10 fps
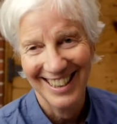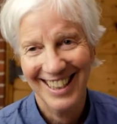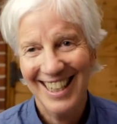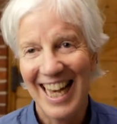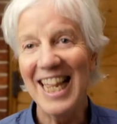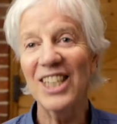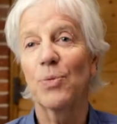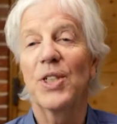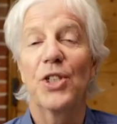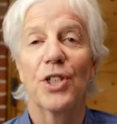And that's
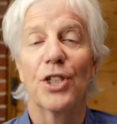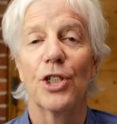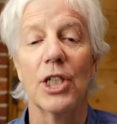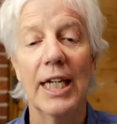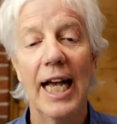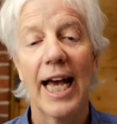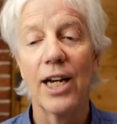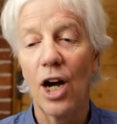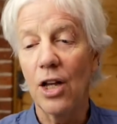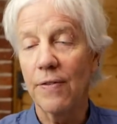what you can do. And
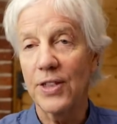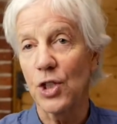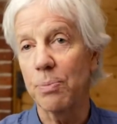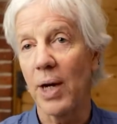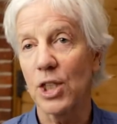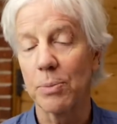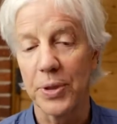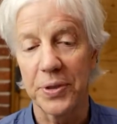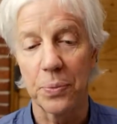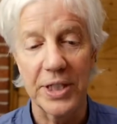all of this is possible
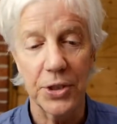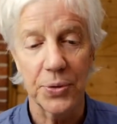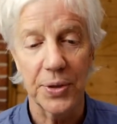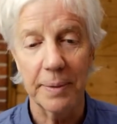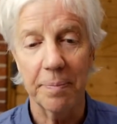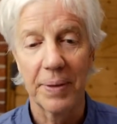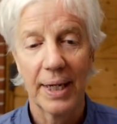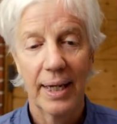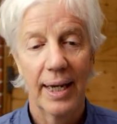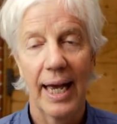with Restream.
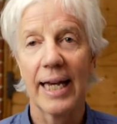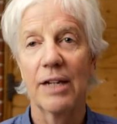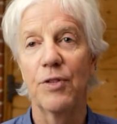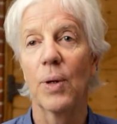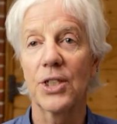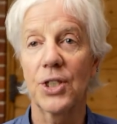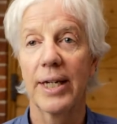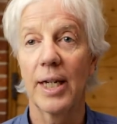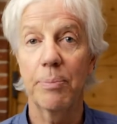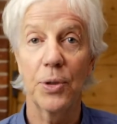And if you want to sign
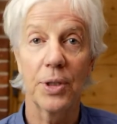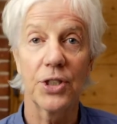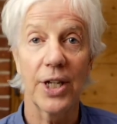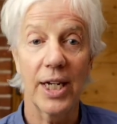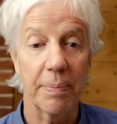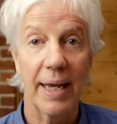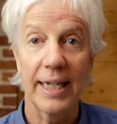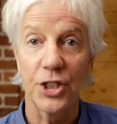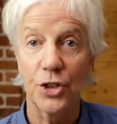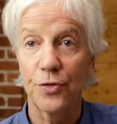up, you can sign up, and
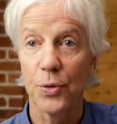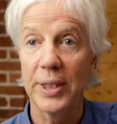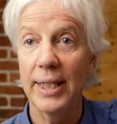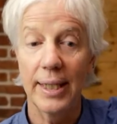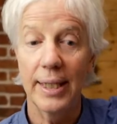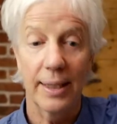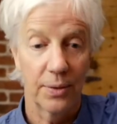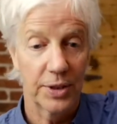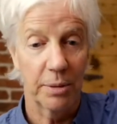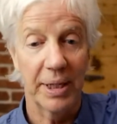it's free to
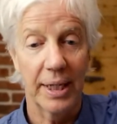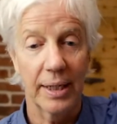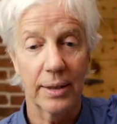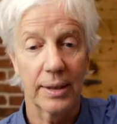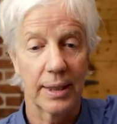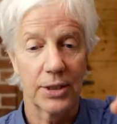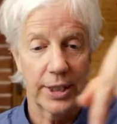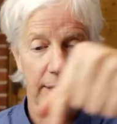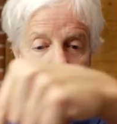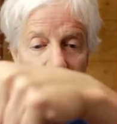begin. It's
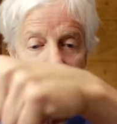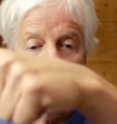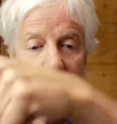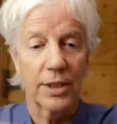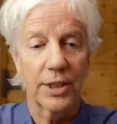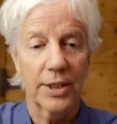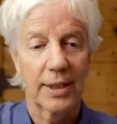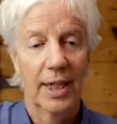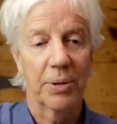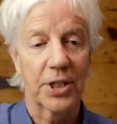right over here.
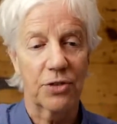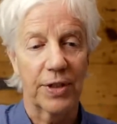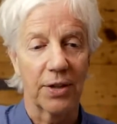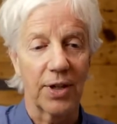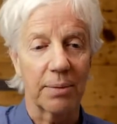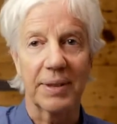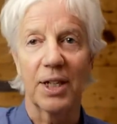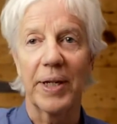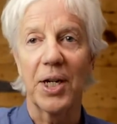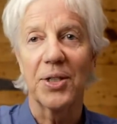Put this finger up. There
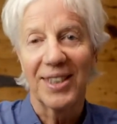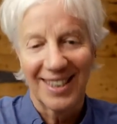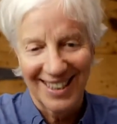we go.